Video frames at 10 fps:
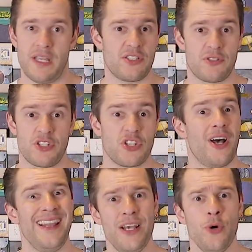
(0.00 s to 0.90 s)
it's just
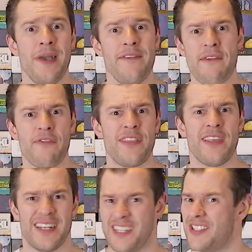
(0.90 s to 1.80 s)
got a little bit of
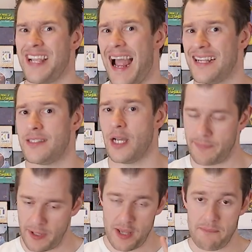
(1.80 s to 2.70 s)
everything that just adds up.